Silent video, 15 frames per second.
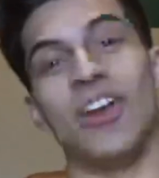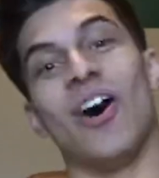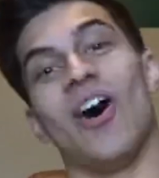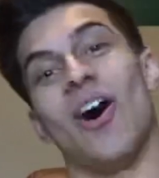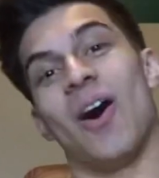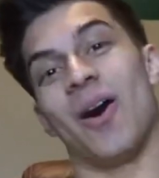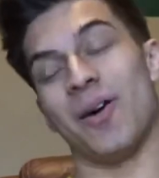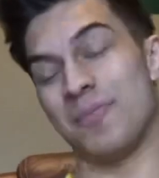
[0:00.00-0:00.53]

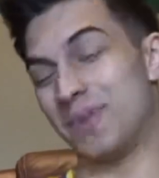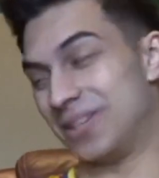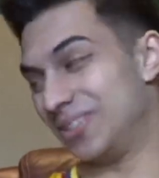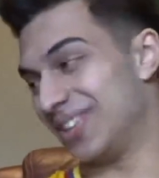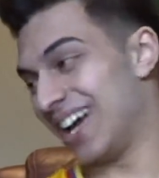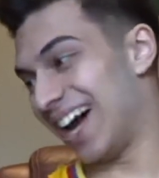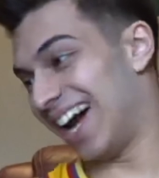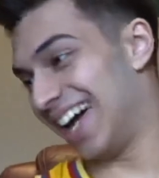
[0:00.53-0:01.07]
No, but
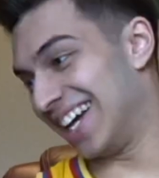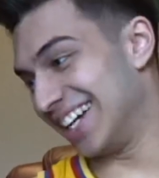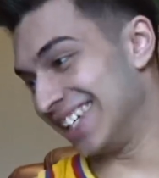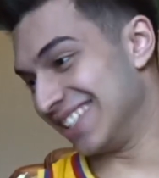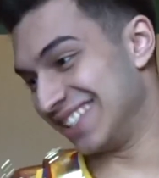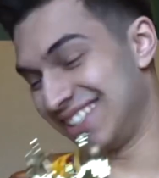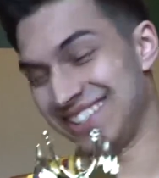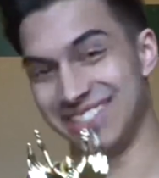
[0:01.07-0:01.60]
you
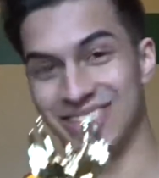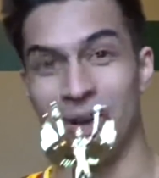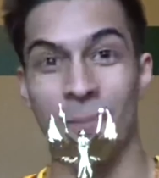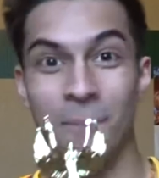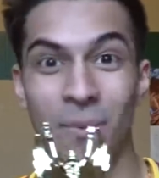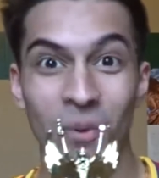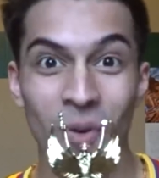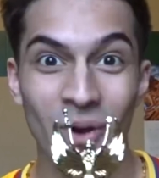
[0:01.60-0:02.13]
guys, your
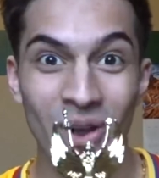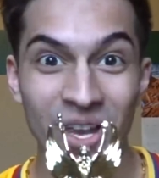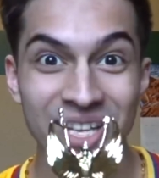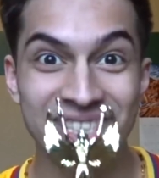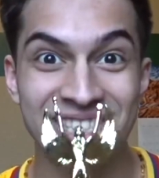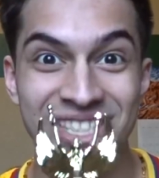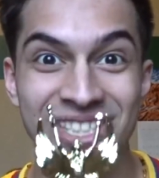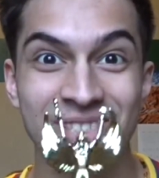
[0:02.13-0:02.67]

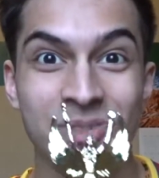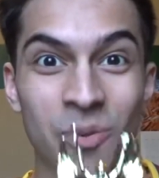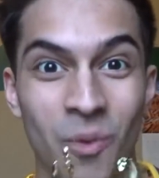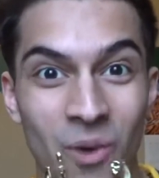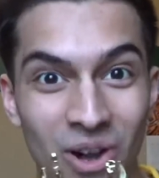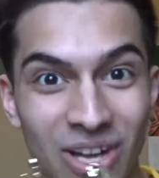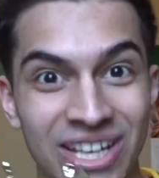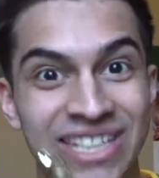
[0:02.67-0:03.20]
boy just
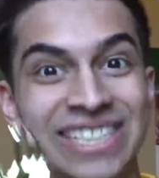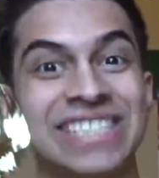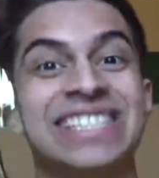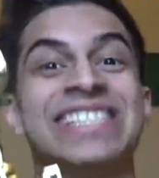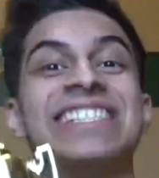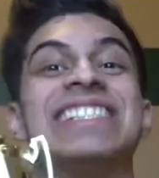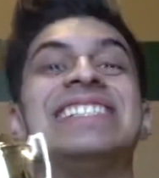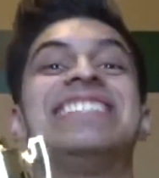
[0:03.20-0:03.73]
won
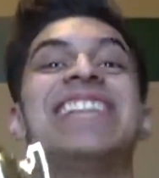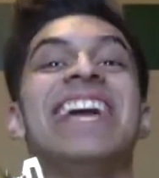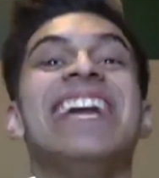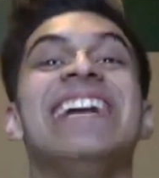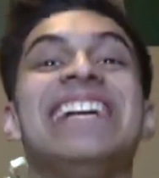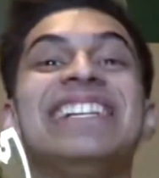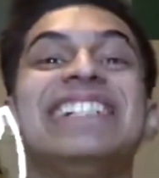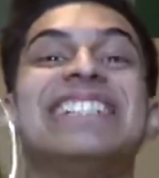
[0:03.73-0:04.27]

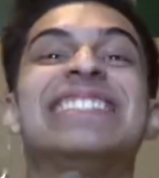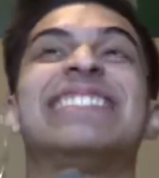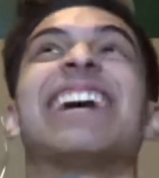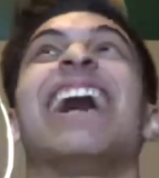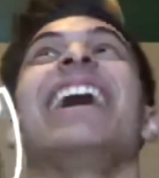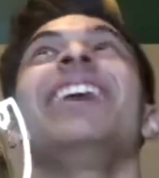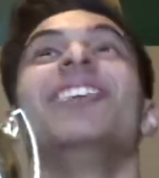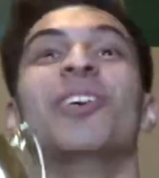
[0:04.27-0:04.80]
state
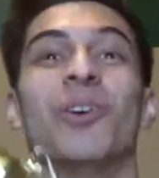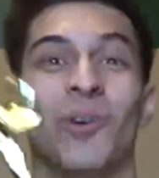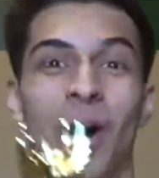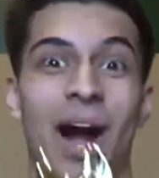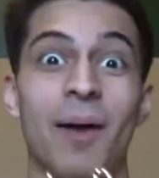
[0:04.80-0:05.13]
title.